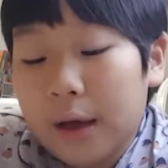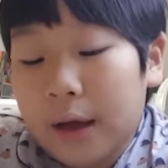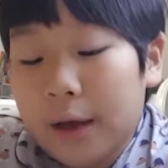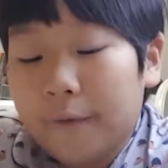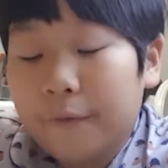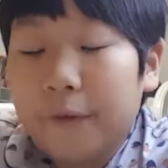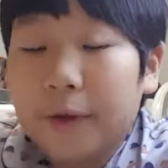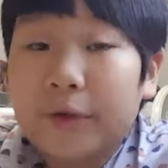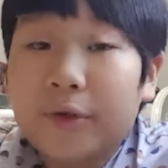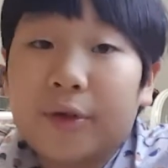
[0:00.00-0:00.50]

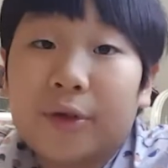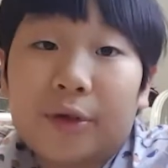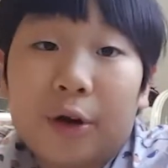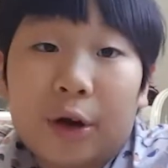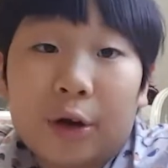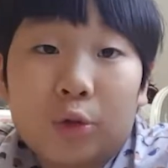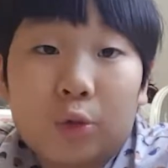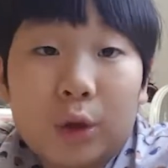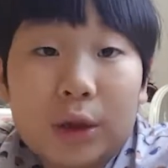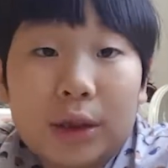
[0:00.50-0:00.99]
Fish
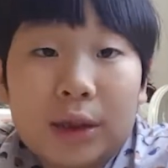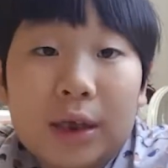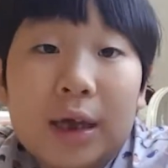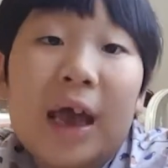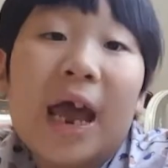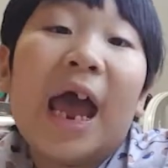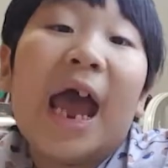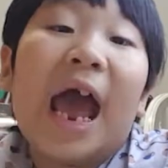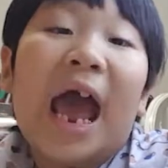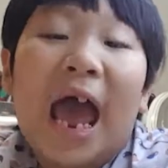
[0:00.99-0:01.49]
starts with
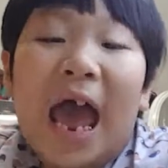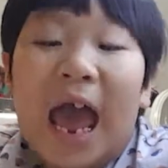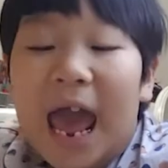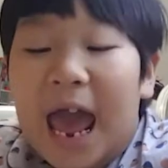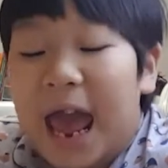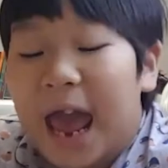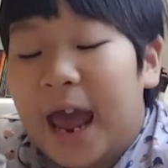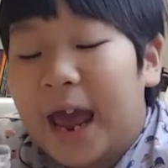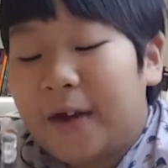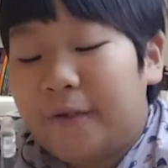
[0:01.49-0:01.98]

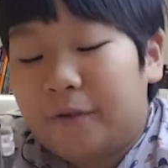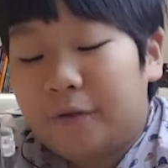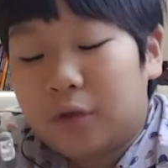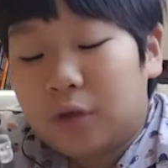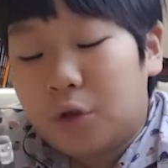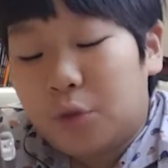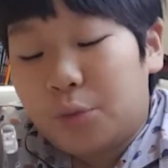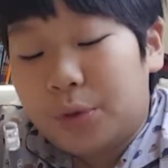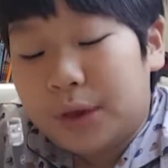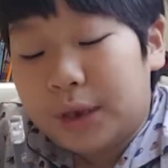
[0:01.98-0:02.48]
F,
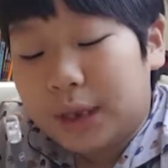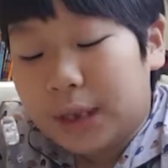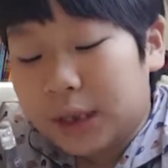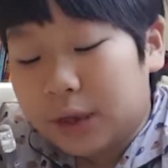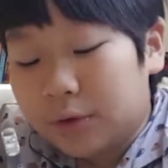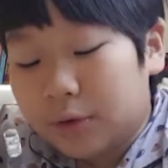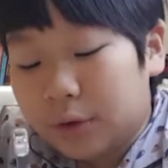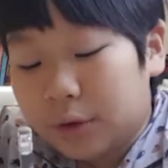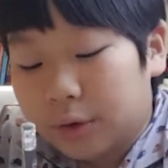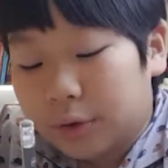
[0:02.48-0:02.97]
so we need
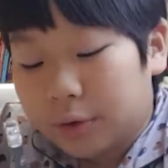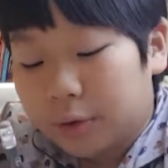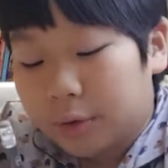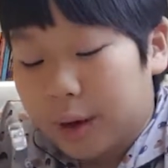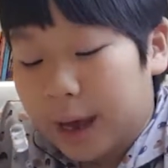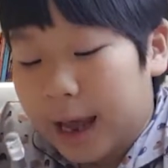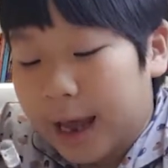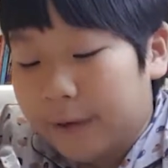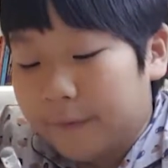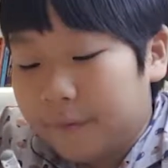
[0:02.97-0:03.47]
to circle
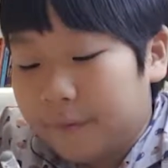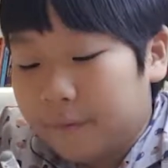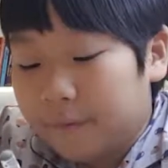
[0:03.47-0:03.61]
F.